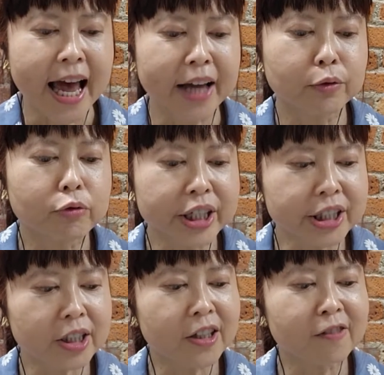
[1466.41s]
and
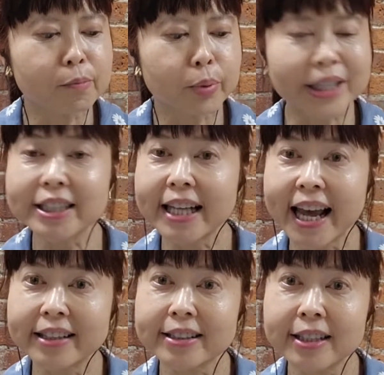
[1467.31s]
Risk of Breast
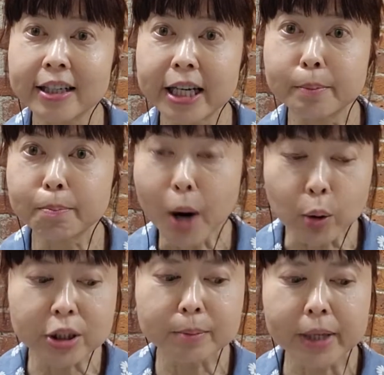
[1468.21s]
Cancer in
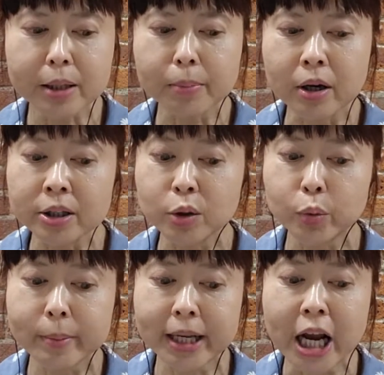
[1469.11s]
Postmenopausal
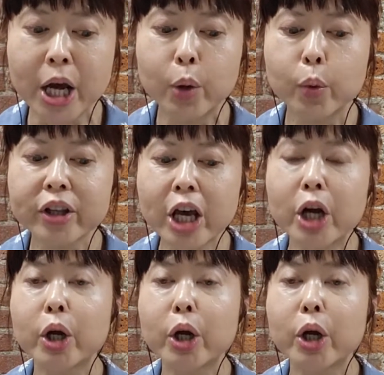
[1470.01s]
Women with